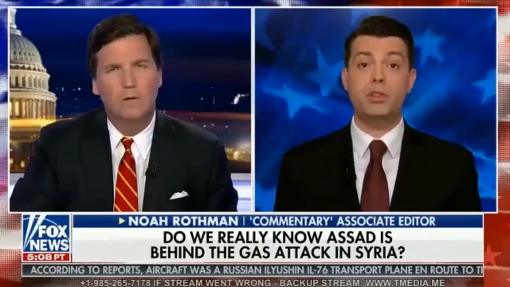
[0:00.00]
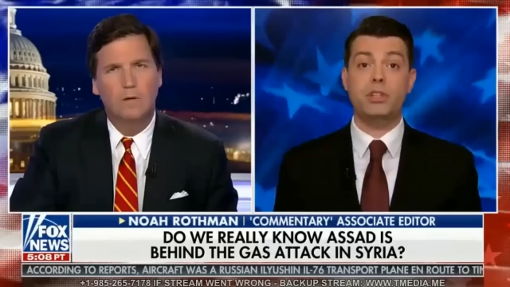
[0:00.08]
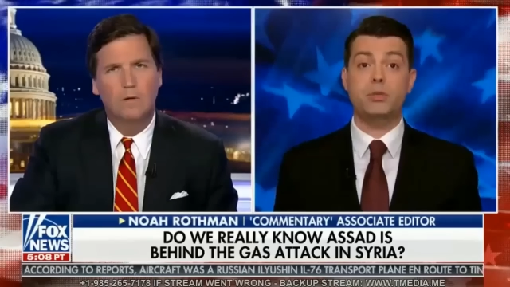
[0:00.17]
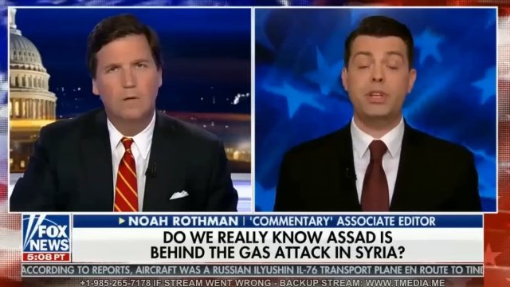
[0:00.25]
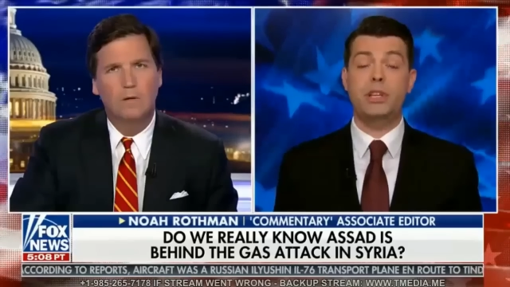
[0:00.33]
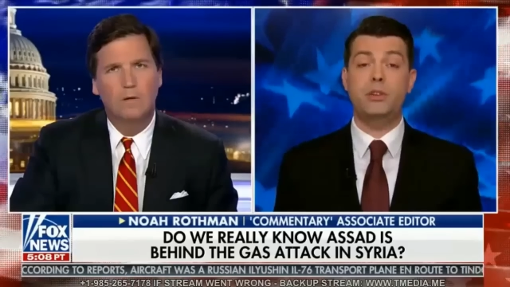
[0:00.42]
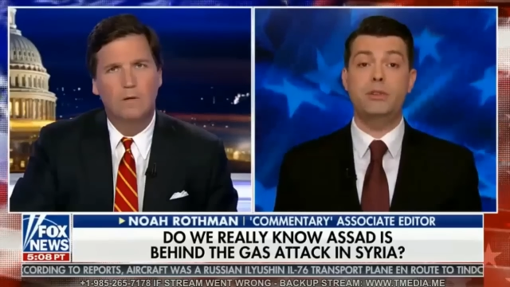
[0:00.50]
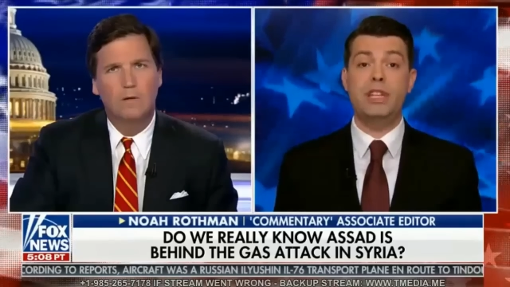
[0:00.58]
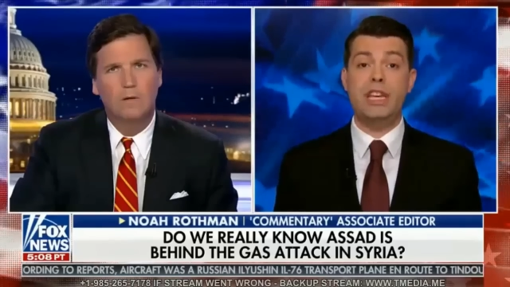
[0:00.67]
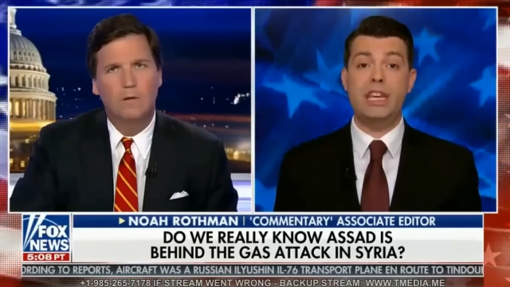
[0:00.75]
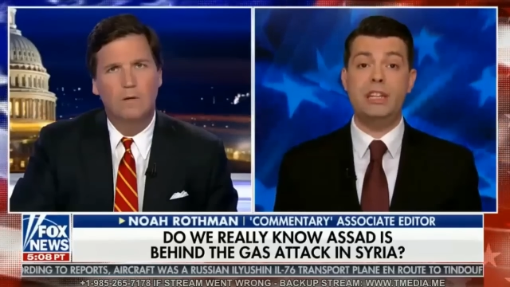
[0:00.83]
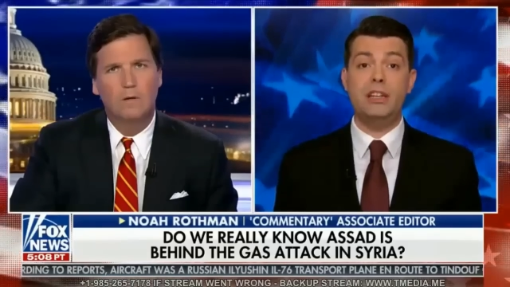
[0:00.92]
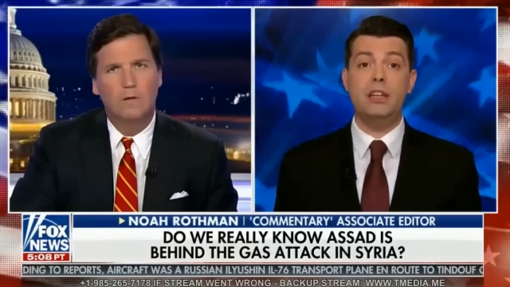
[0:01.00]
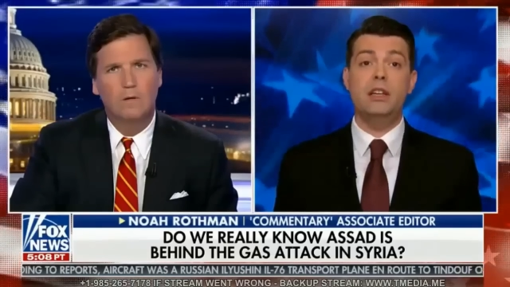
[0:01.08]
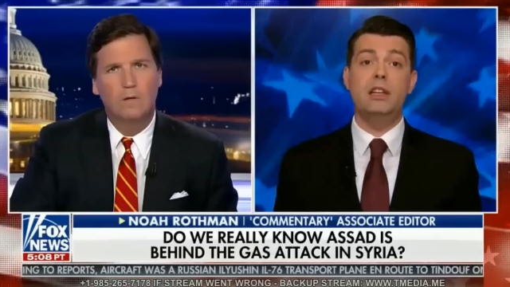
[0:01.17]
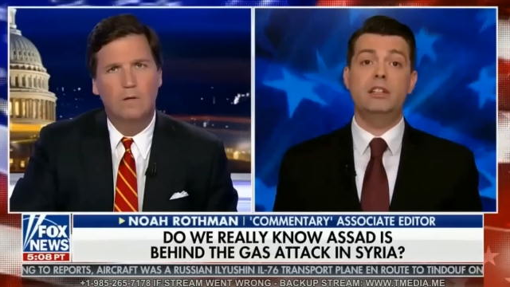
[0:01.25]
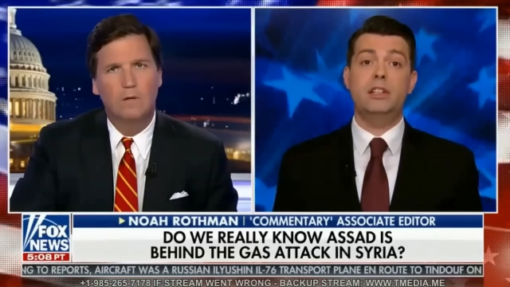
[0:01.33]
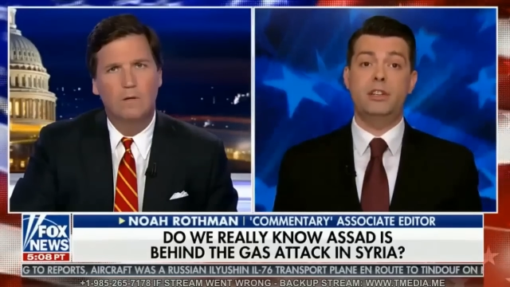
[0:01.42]
Speaker 1: is what you need
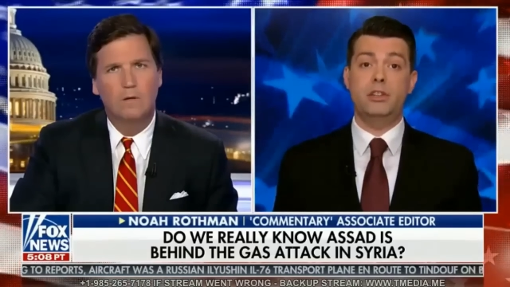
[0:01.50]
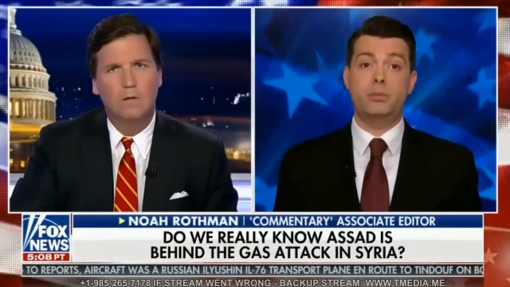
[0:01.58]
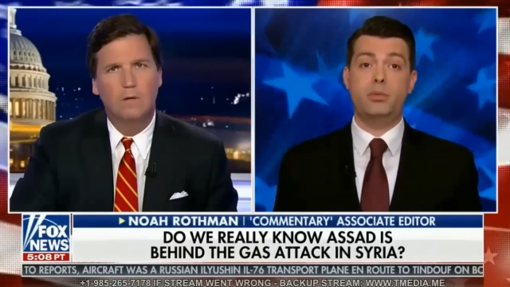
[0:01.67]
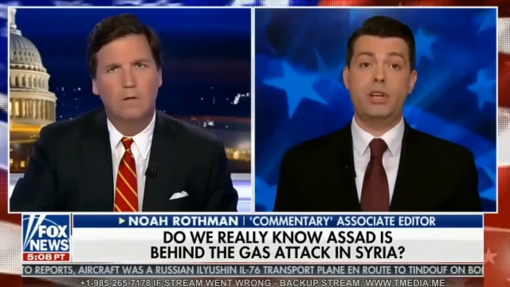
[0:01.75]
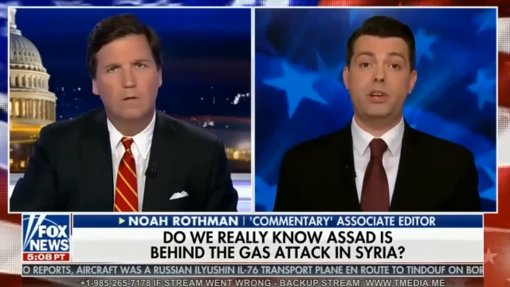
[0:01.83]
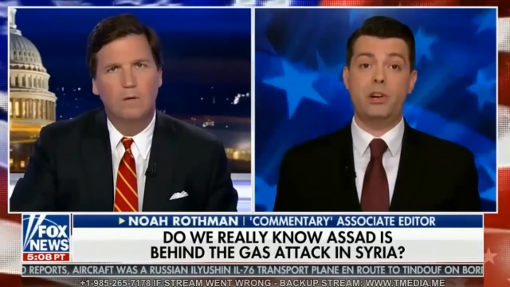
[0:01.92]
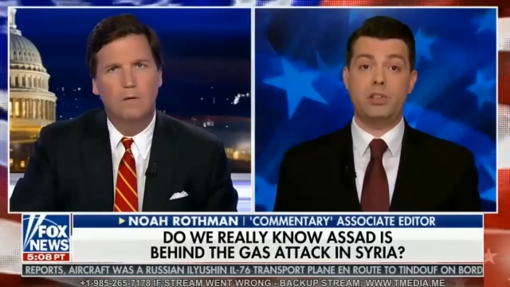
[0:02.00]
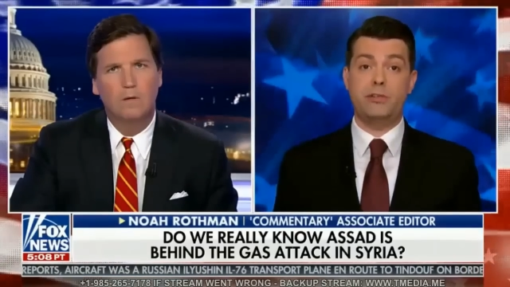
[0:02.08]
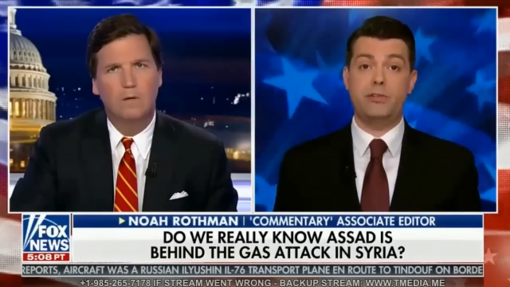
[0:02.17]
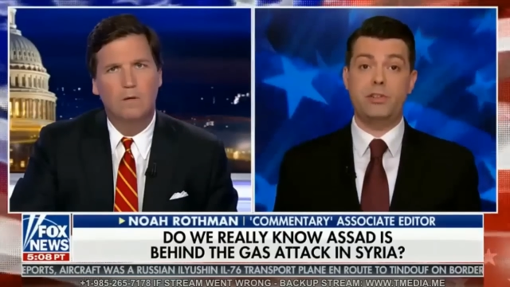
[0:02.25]
to use a precursor for